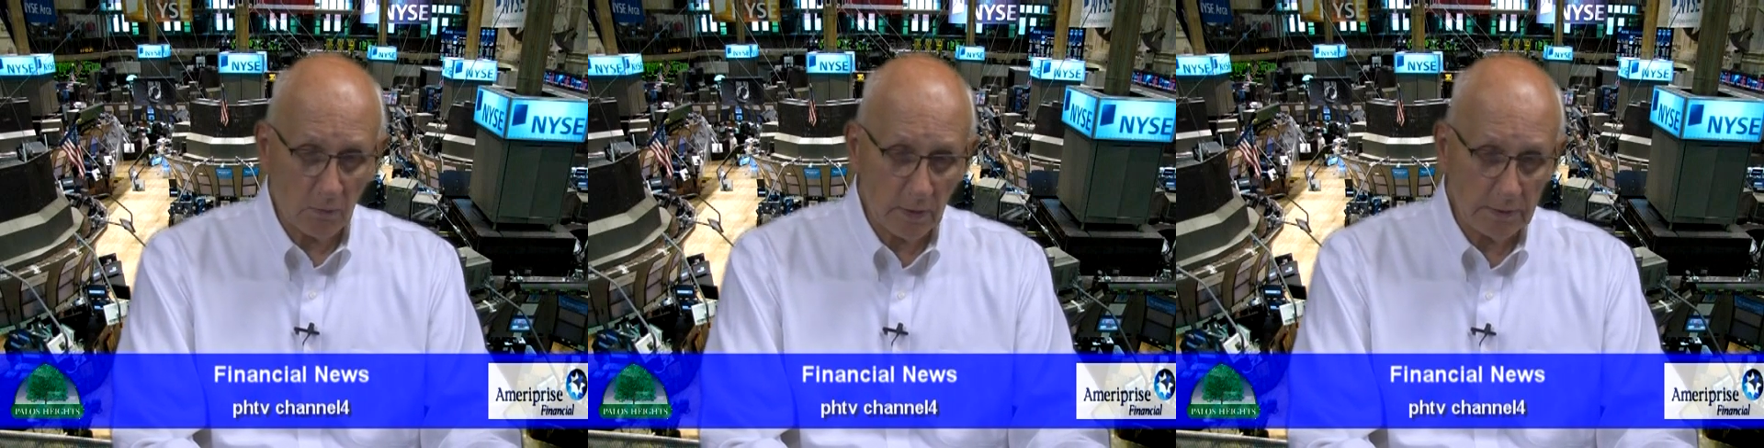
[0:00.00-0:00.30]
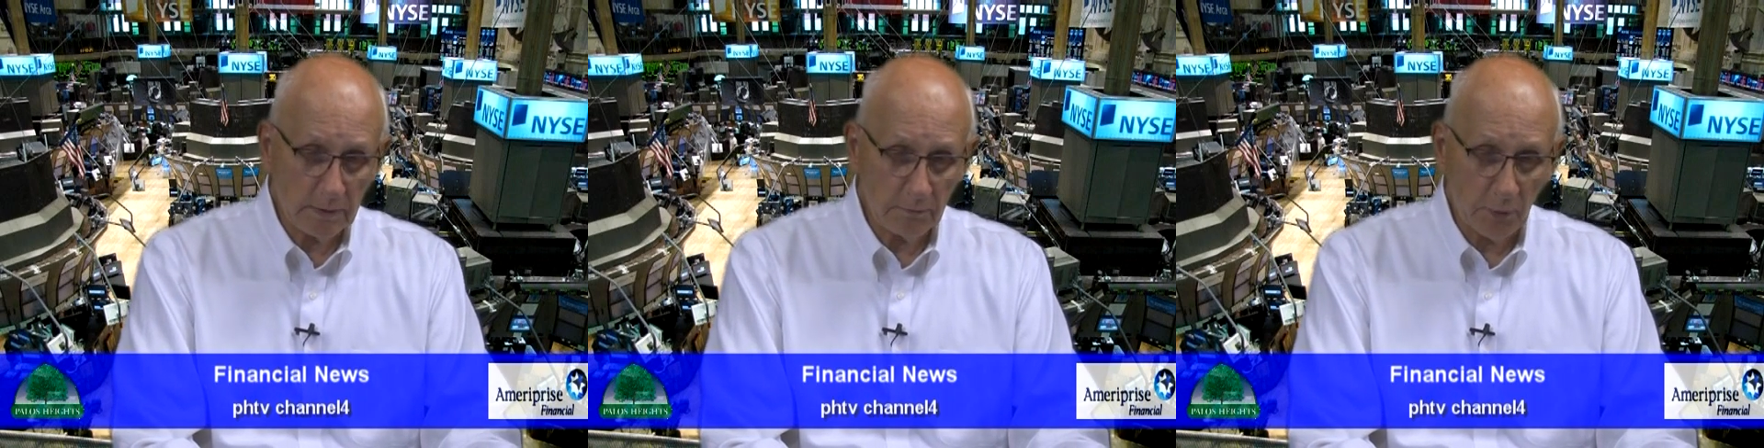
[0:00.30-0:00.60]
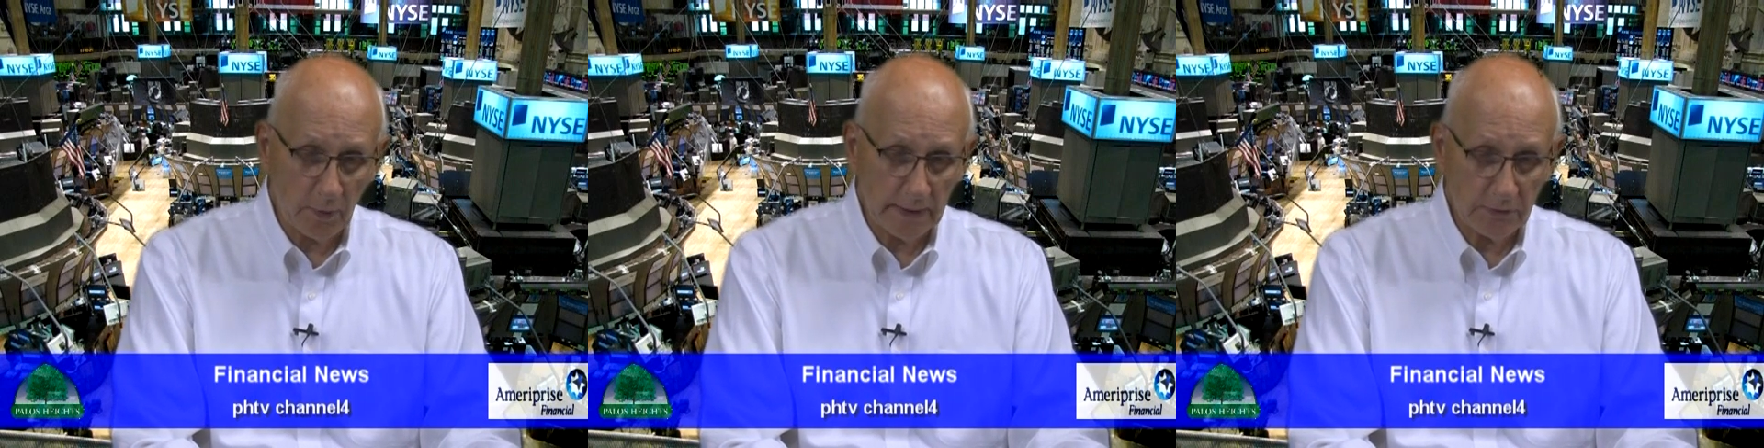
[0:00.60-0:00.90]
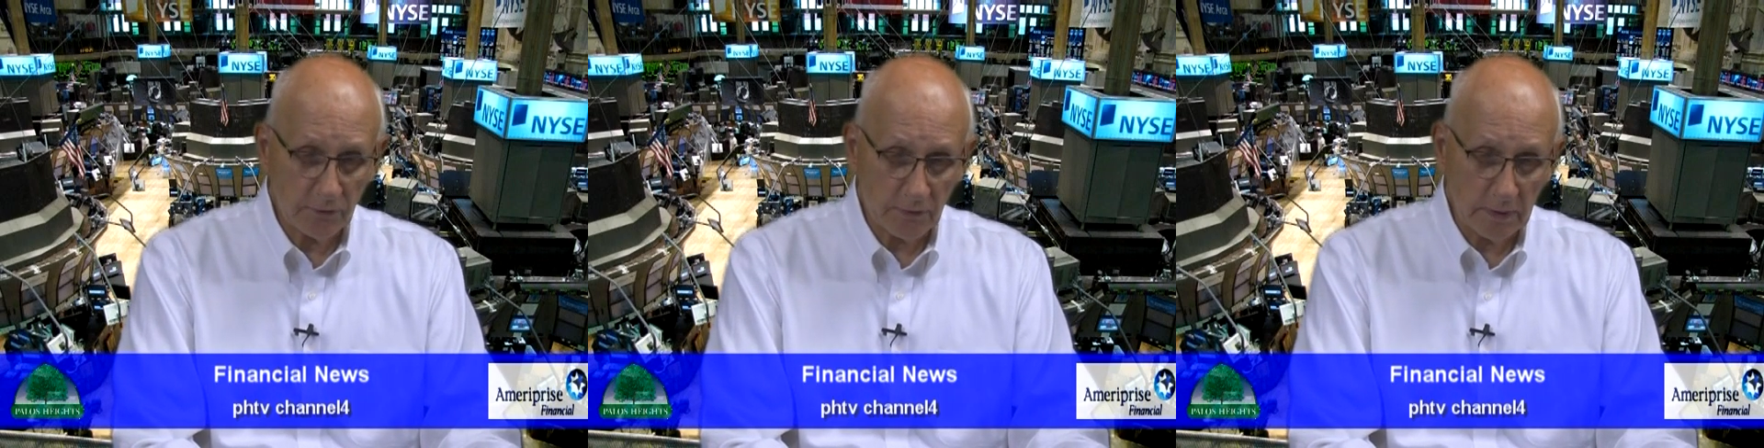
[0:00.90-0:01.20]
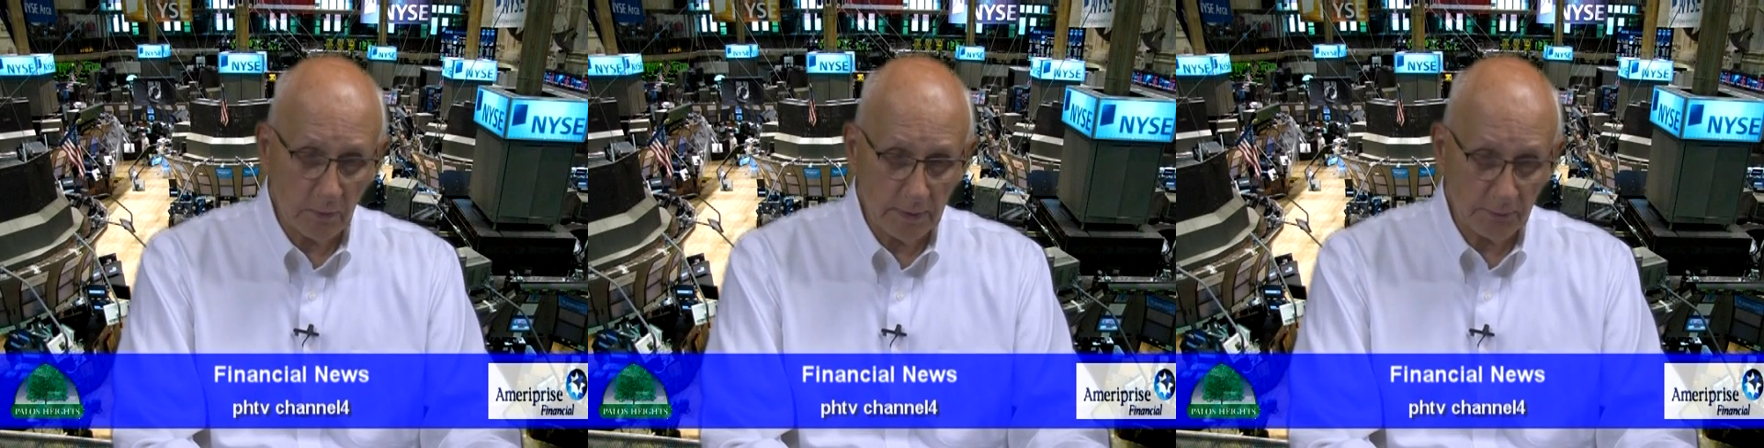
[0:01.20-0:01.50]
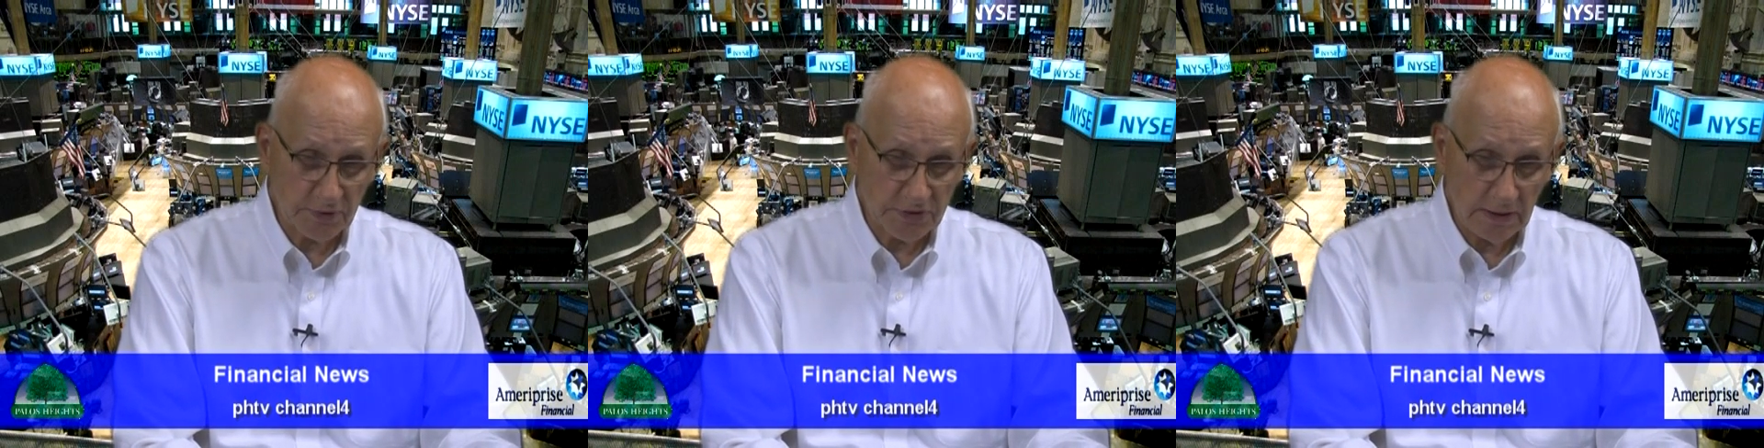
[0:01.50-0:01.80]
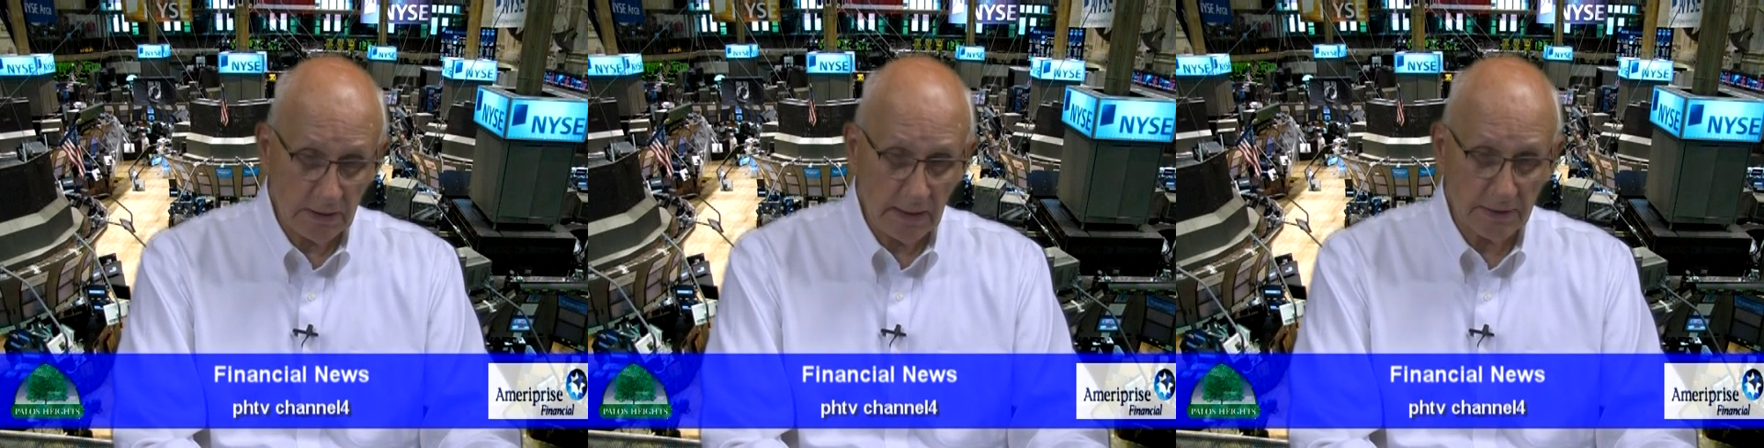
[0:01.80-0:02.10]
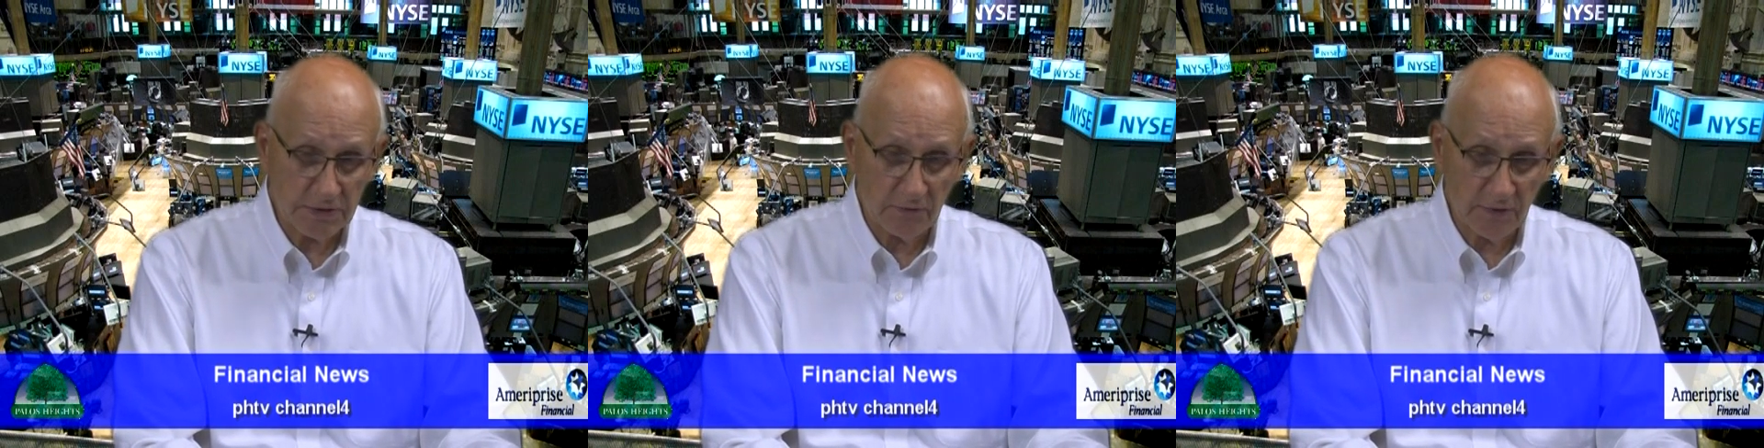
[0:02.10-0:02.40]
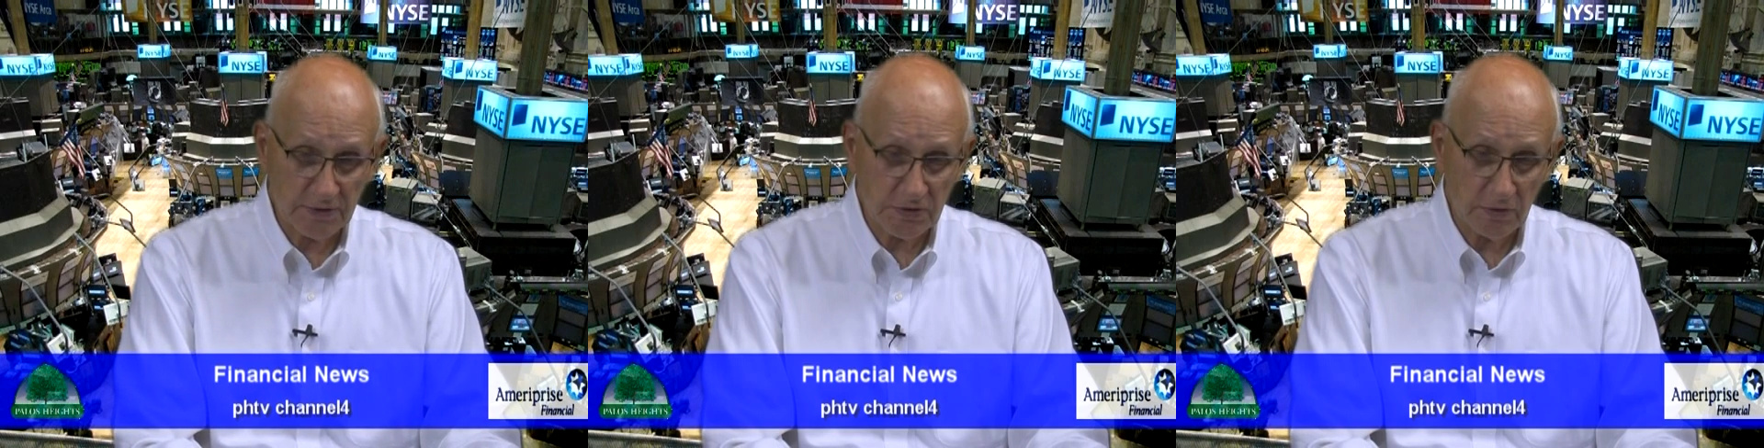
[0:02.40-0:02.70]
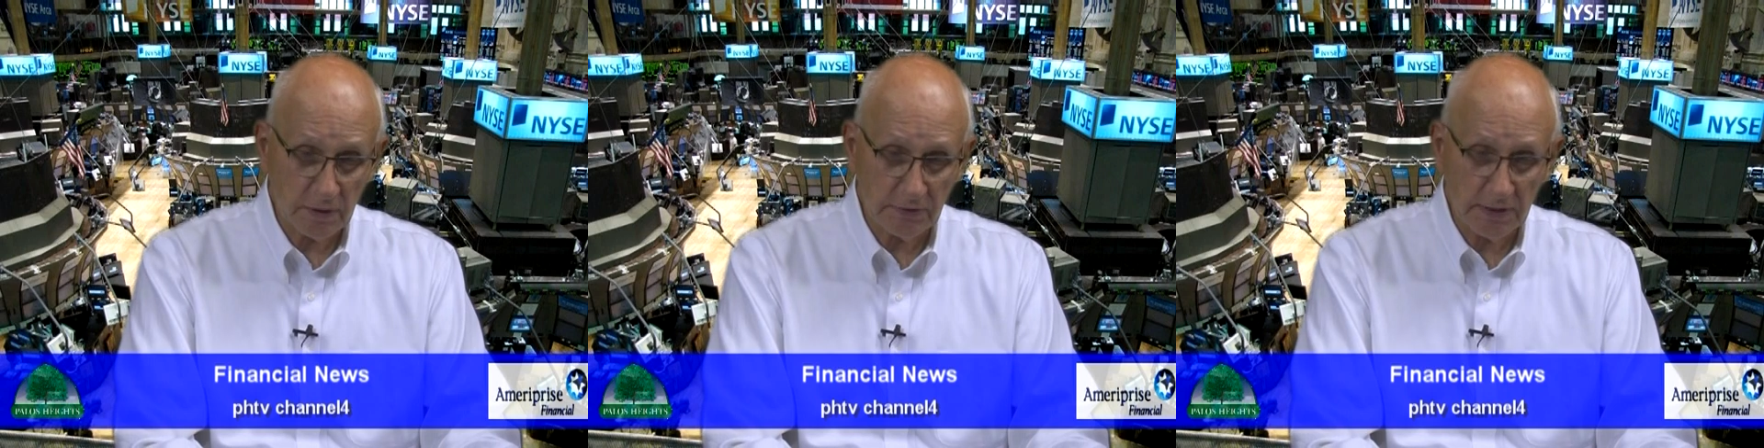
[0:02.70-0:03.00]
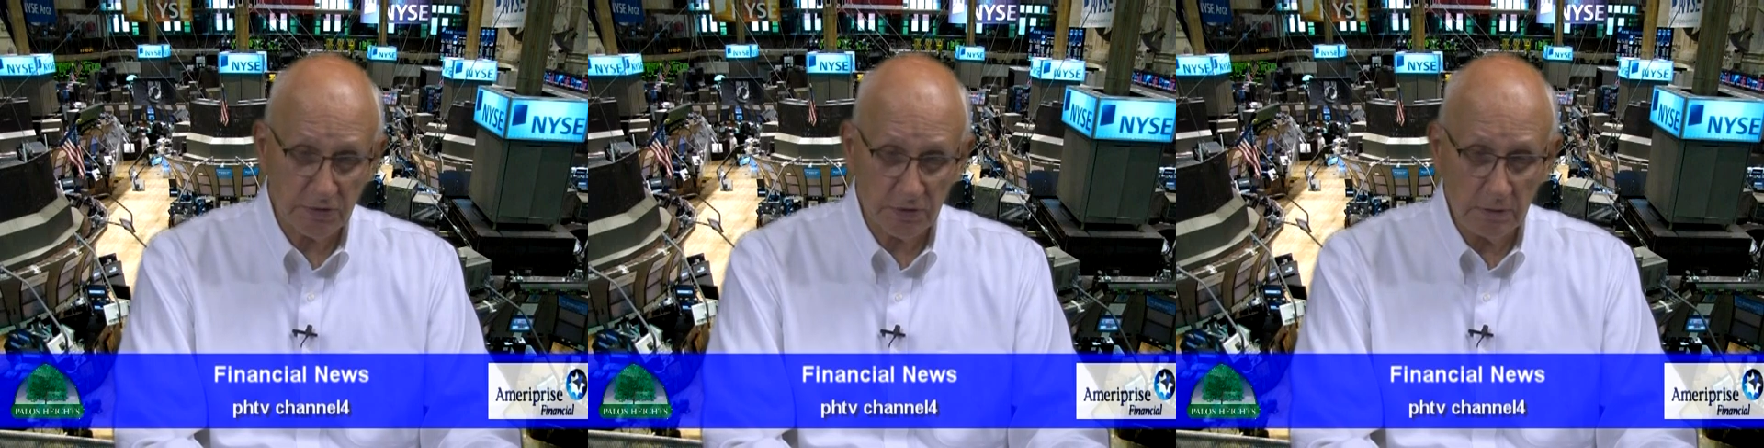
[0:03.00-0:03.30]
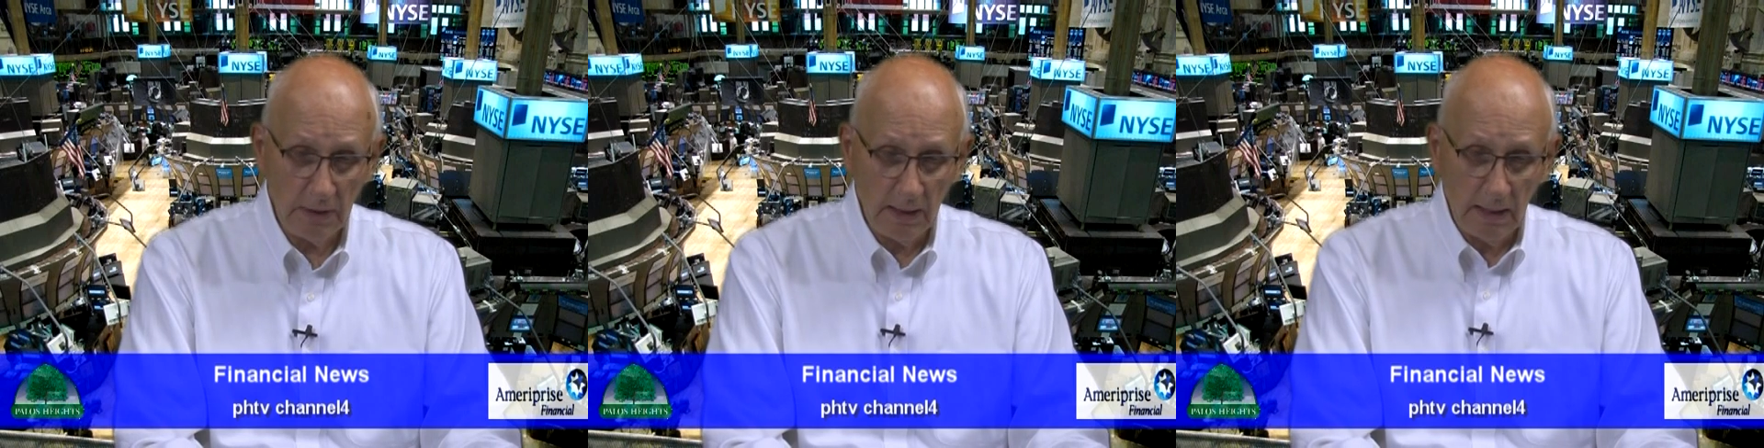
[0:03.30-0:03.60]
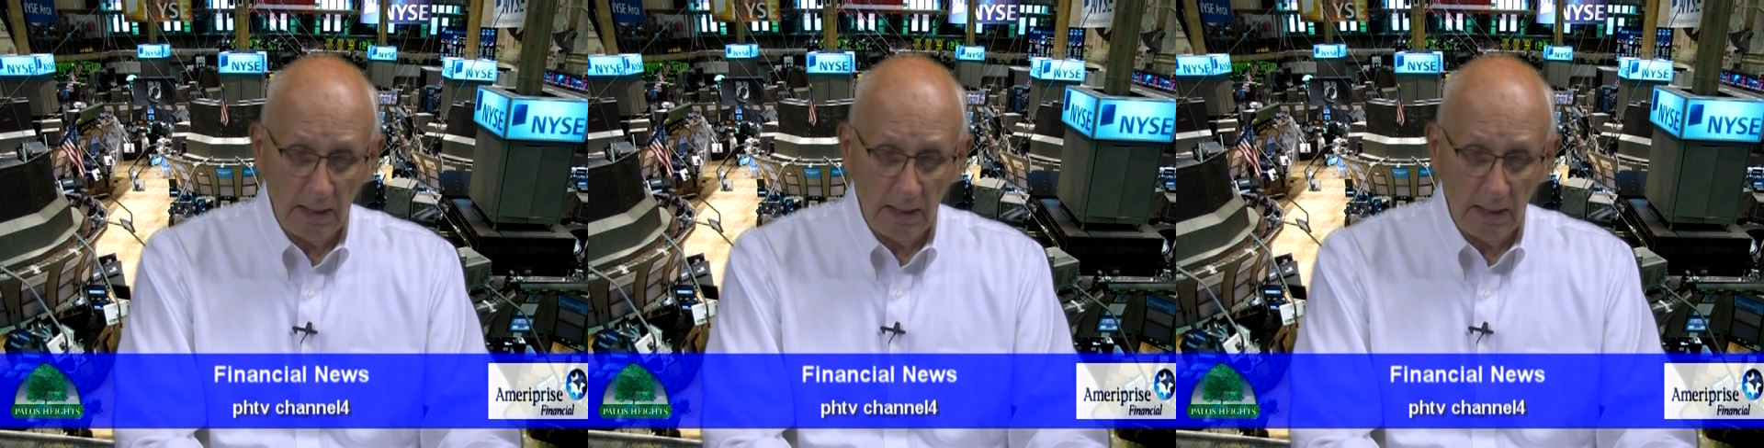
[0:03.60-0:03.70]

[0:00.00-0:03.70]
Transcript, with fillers: 1.31% as investor attention